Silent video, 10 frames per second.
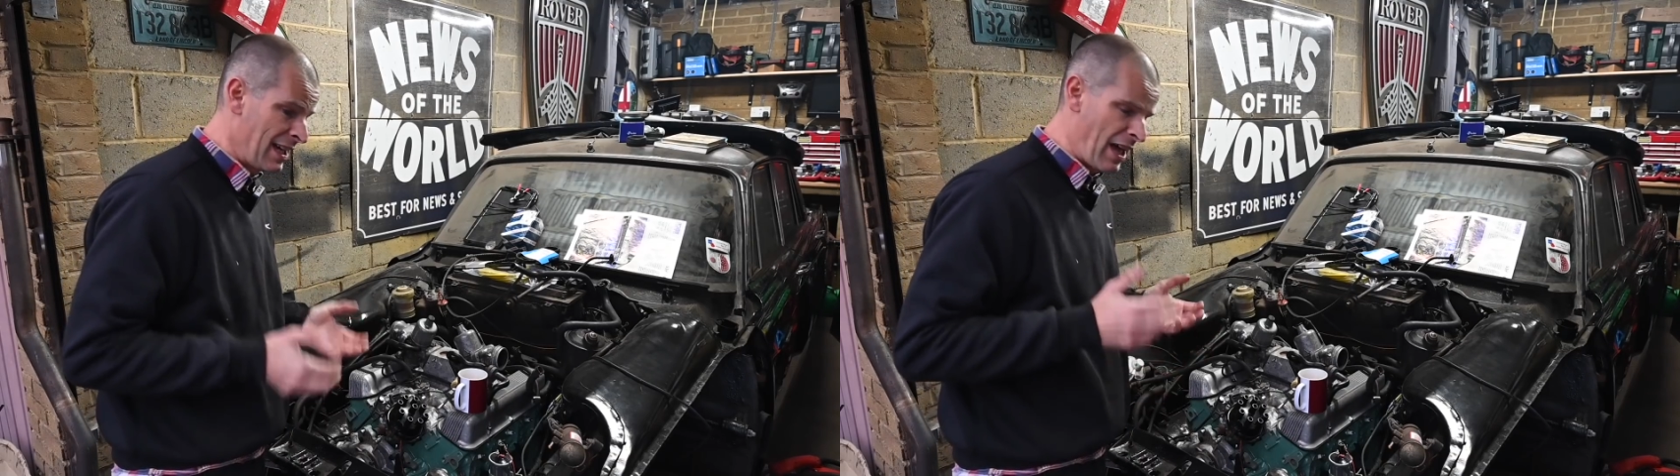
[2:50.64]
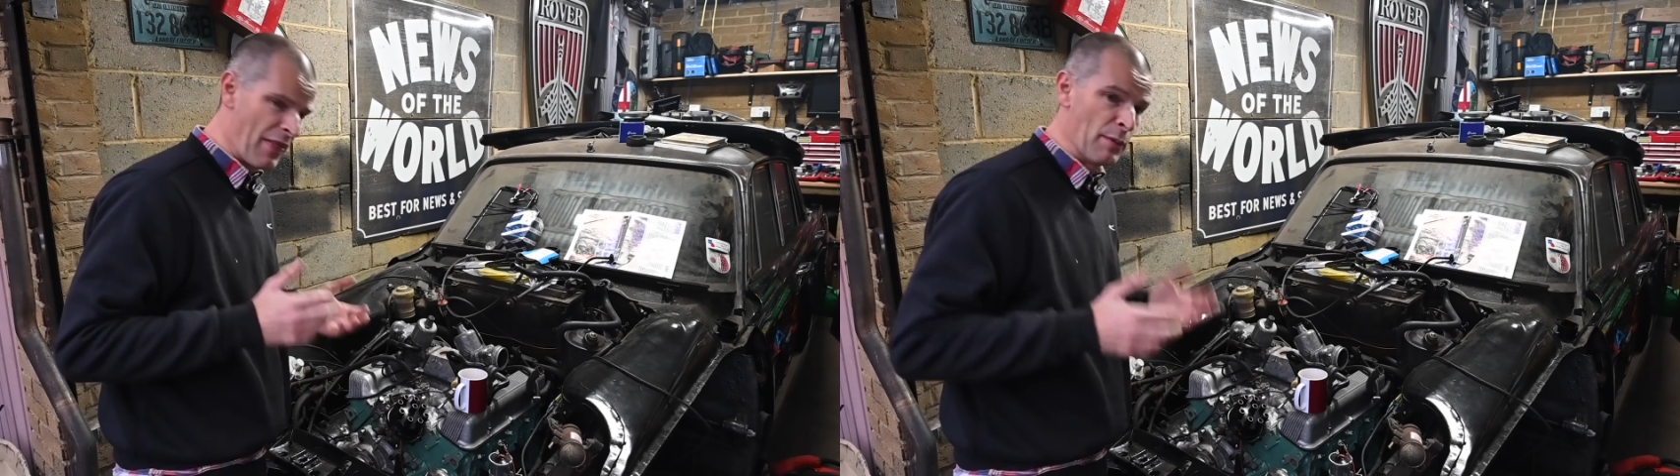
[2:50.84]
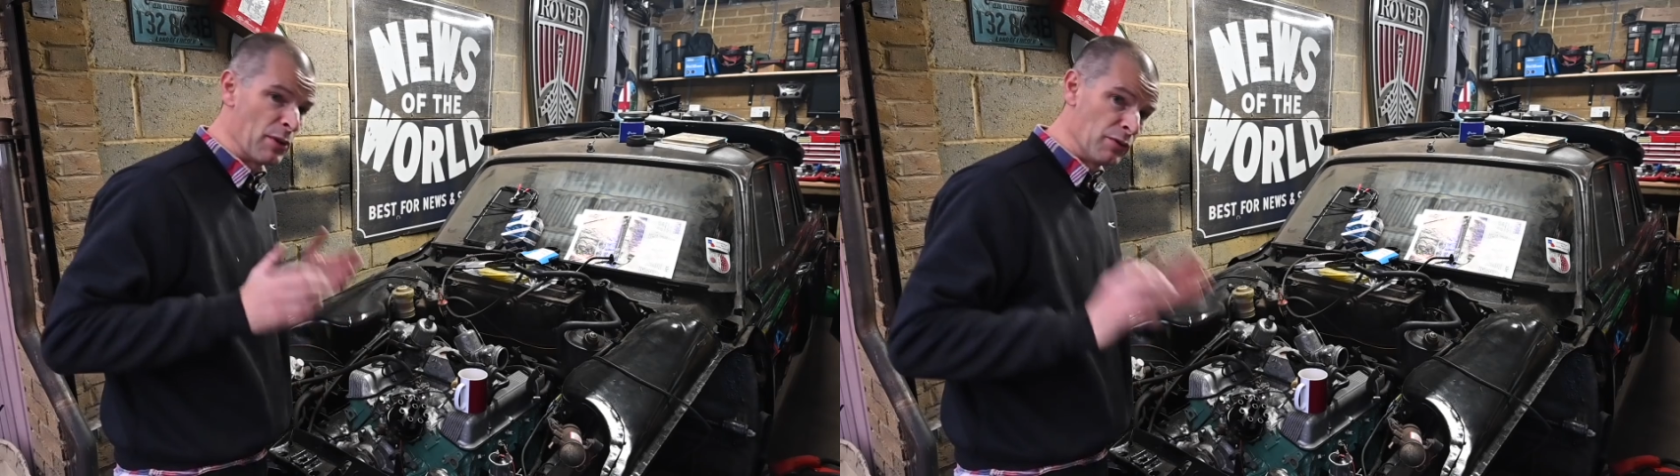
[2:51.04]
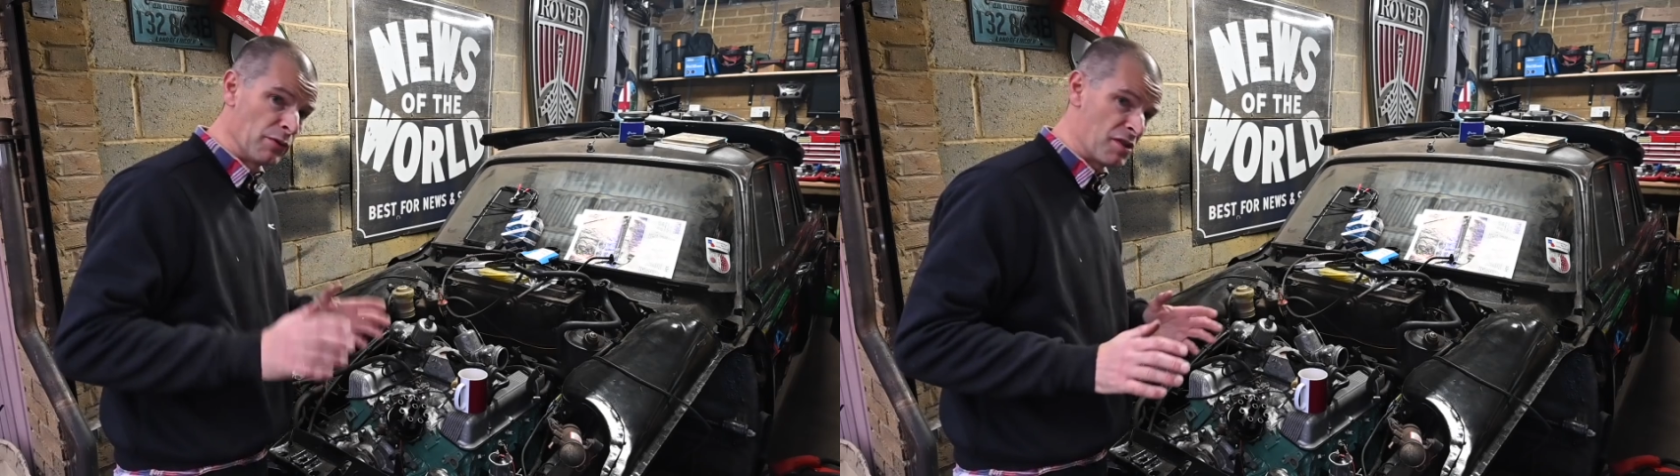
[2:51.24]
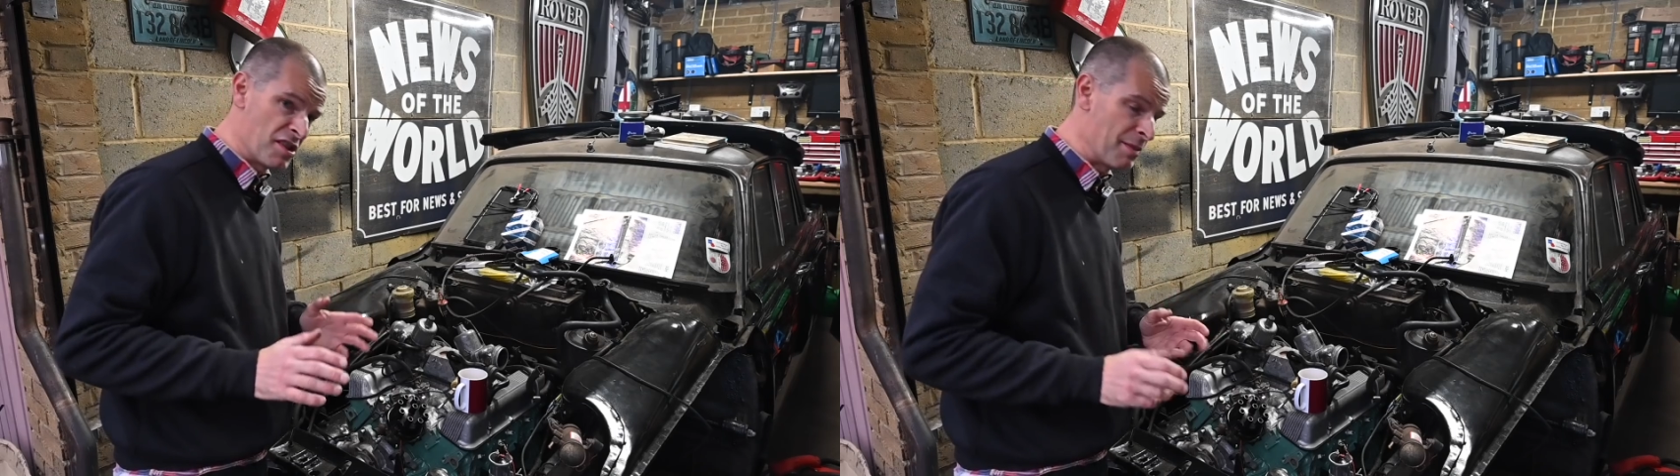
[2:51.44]
and that'll be an
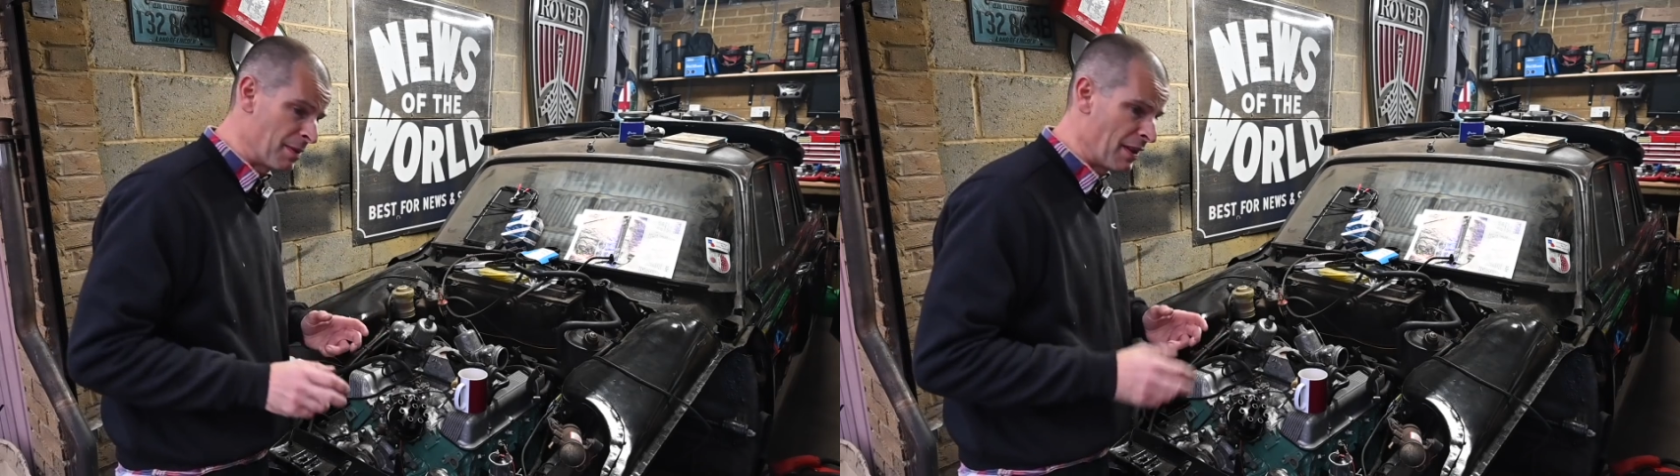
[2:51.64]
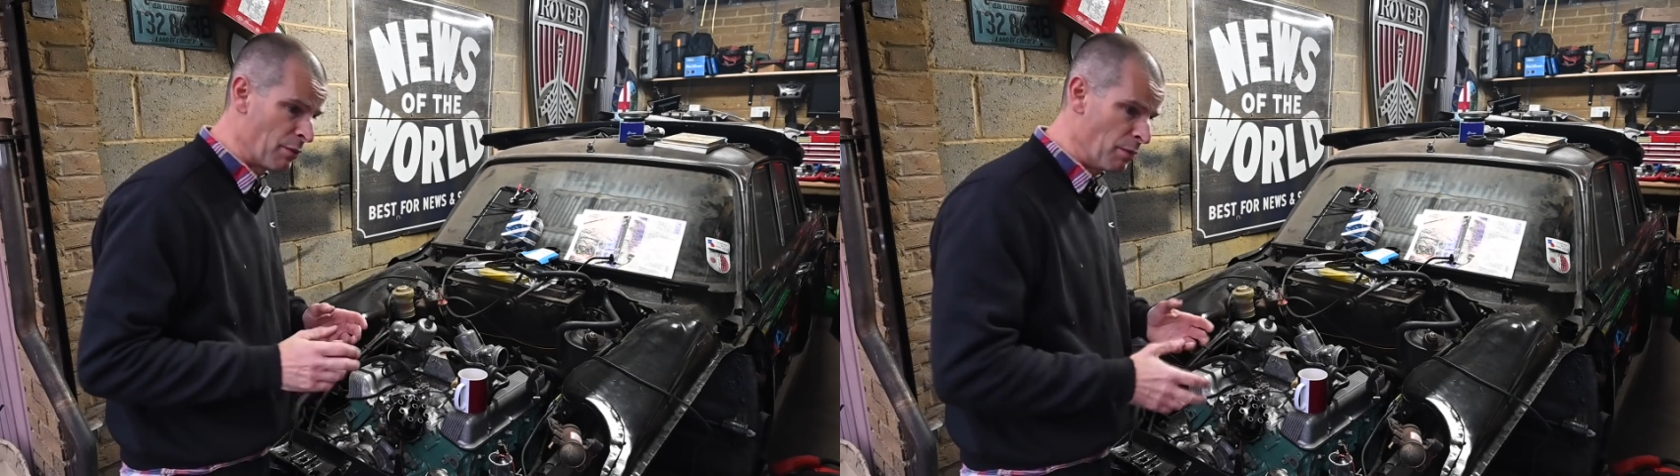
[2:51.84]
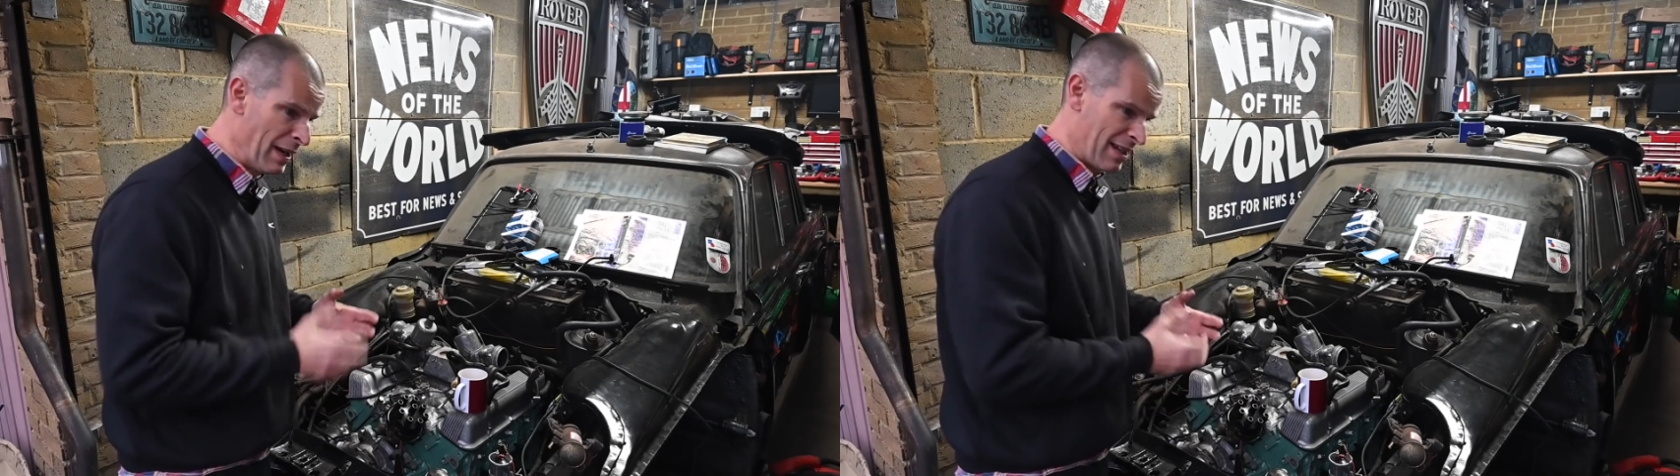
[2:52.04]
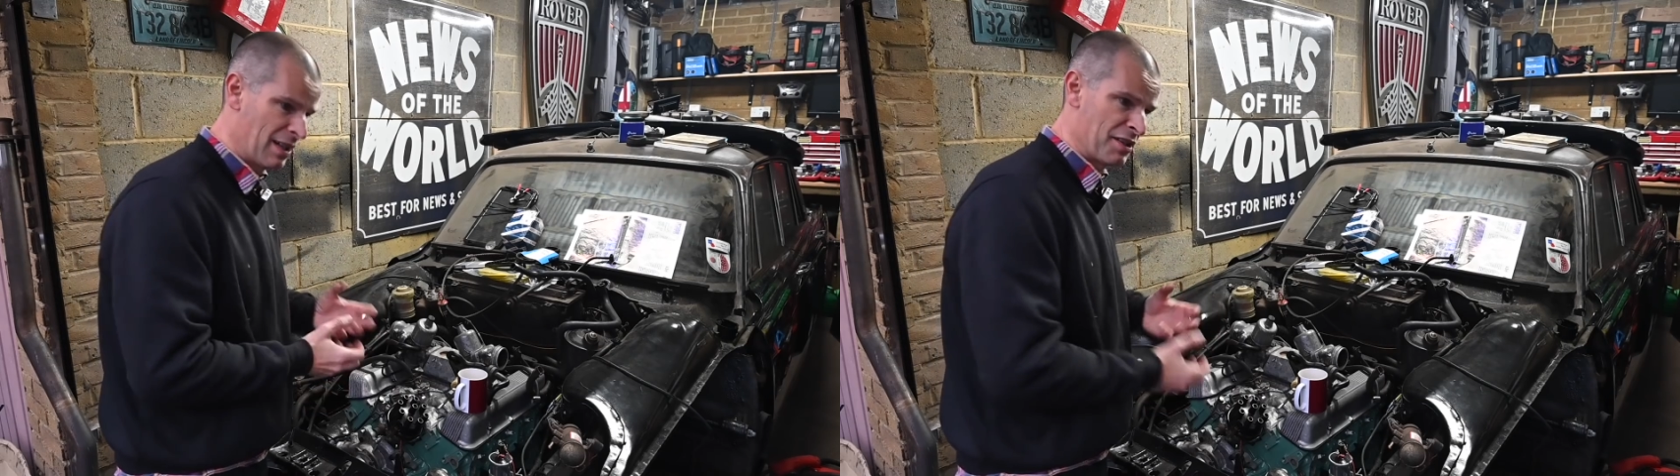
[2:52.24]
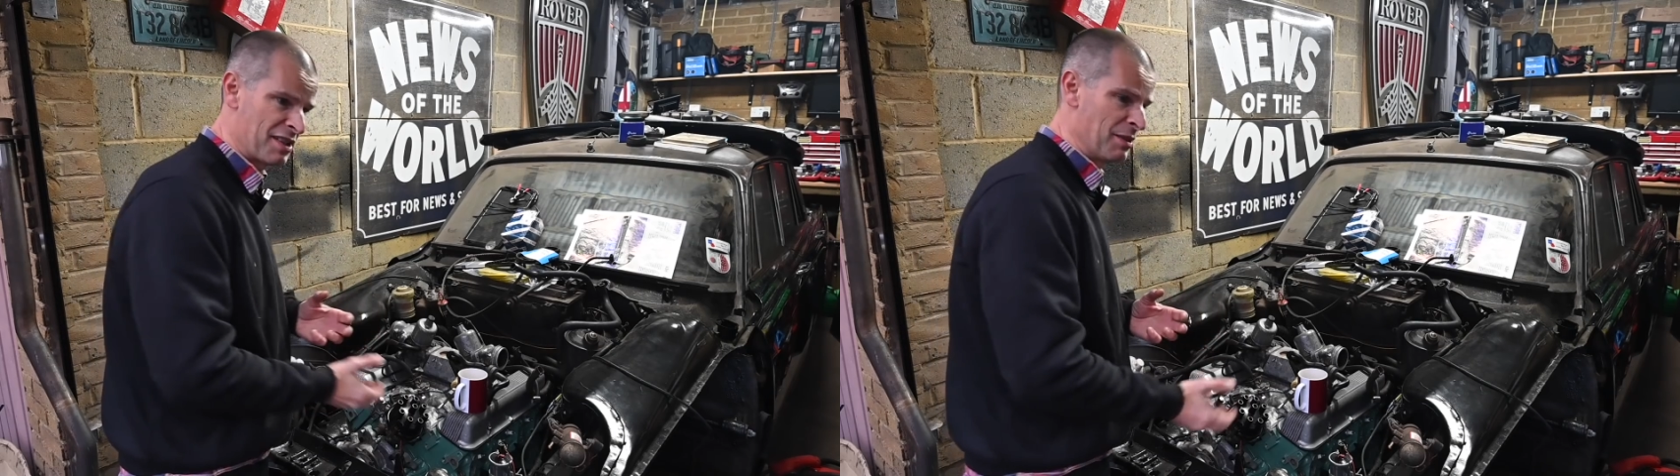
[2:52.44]
awful lot cheaper, and then we'll make a
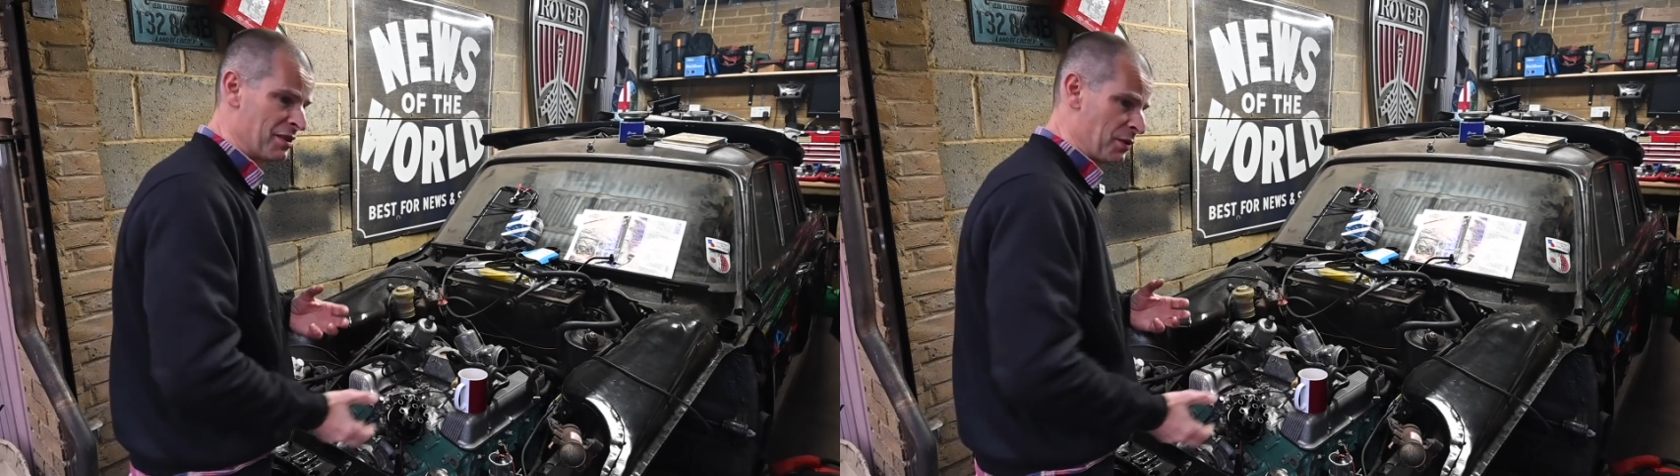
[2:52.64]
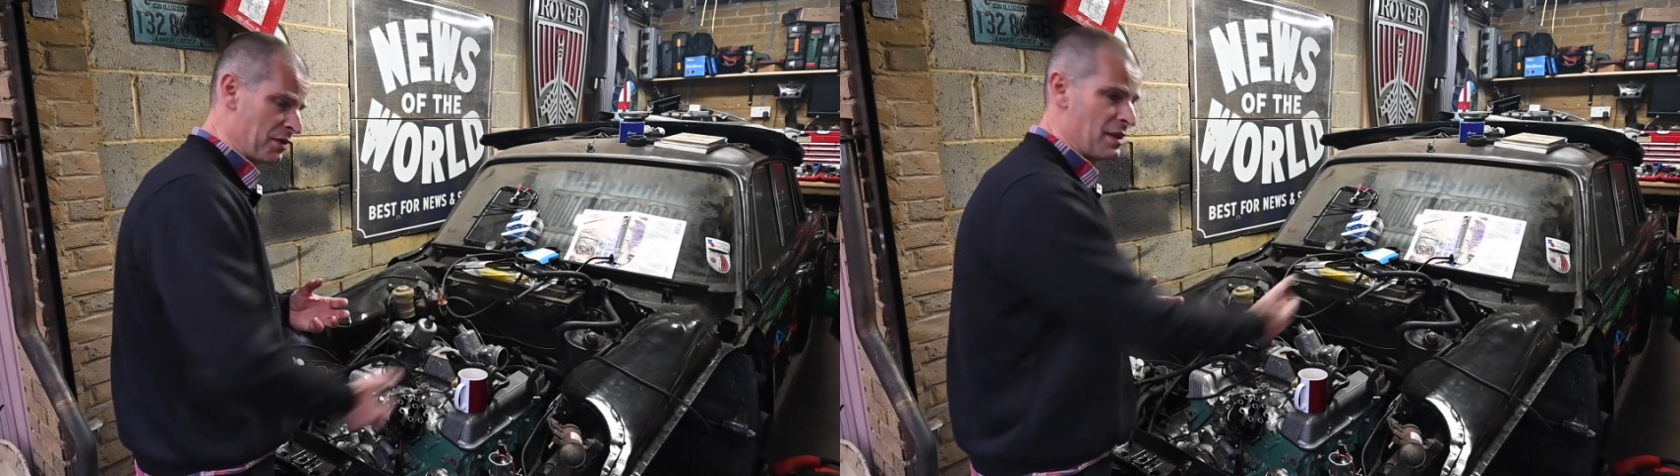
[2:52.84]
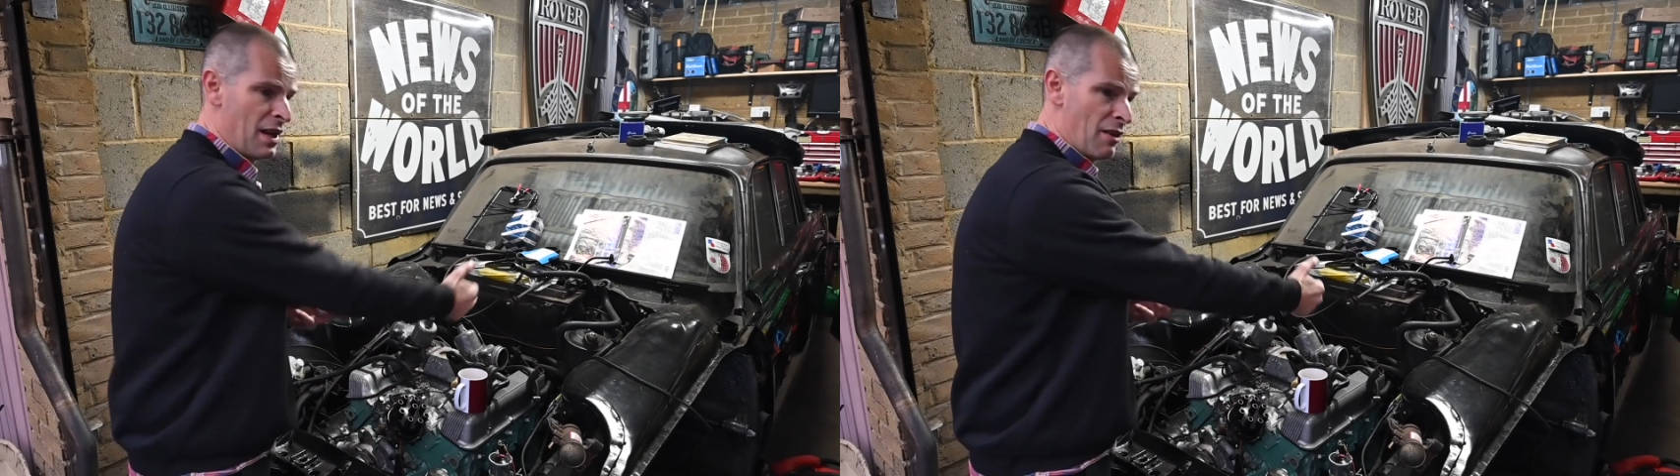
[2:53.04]
custom exhaust